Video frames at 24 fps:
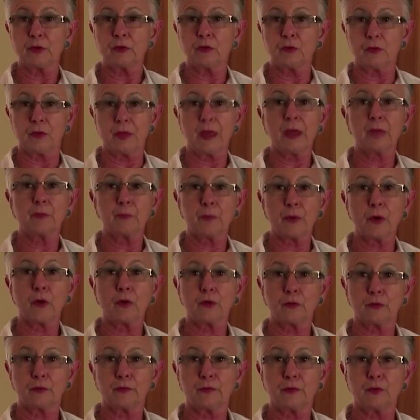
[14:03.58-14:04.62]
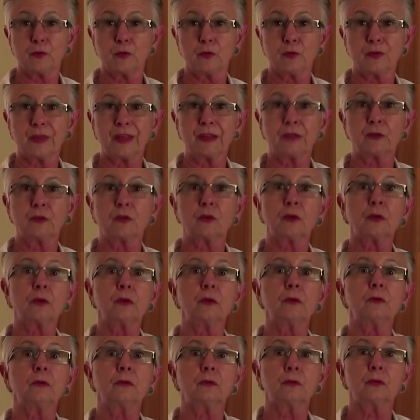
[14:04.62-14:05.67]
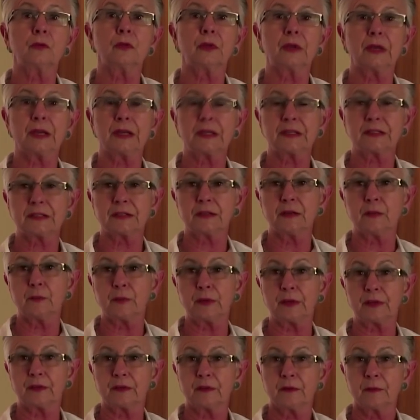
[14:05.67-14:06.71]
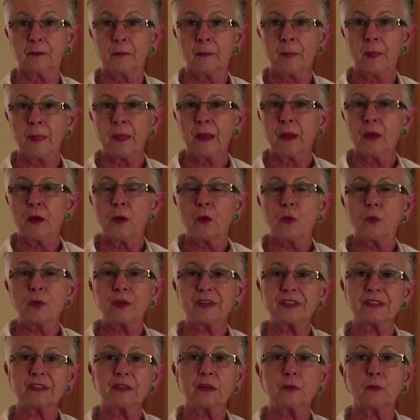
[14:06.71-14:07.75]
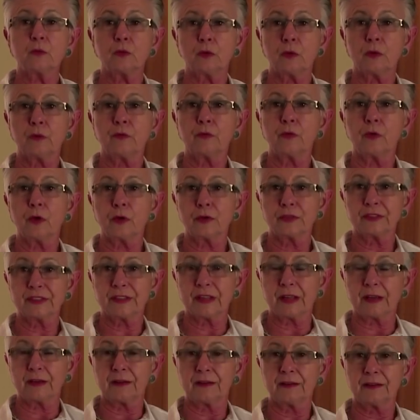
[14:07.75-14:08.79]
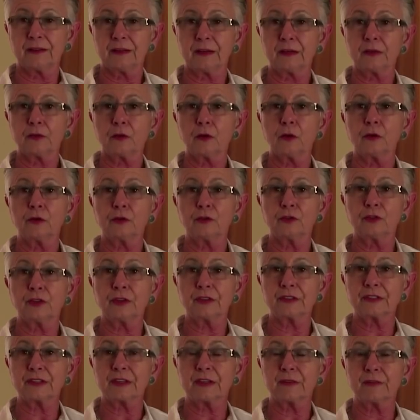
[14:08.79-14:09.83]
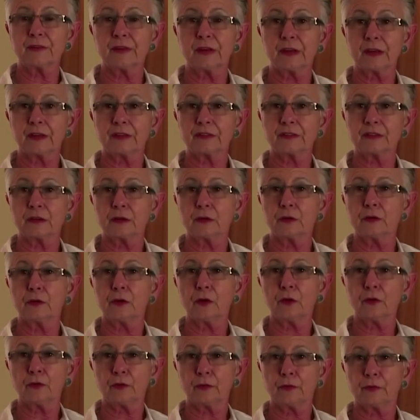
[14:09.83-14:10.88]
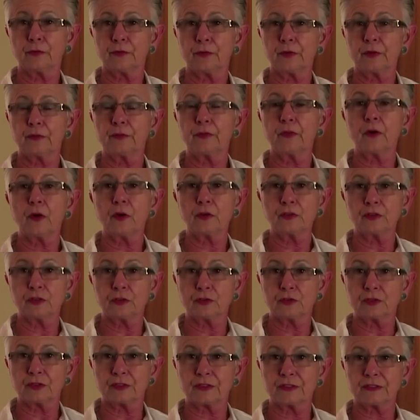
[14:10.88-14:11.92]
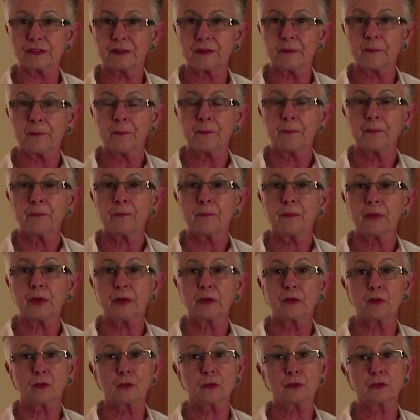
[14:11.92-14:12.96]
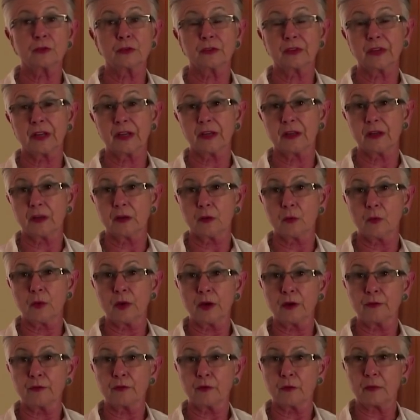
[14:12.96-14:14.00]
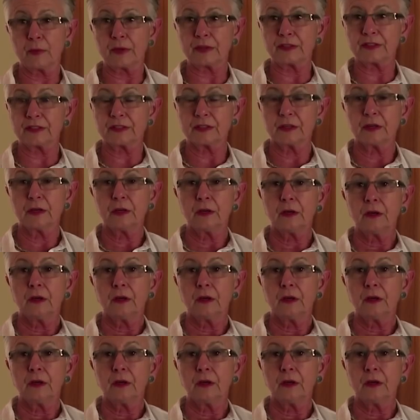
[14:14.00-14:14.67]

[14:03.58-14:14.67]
into that part of you that took you to the next limit. We seem to have lost that. Technology is giving us a lot of advantages, but it's also taking away from us.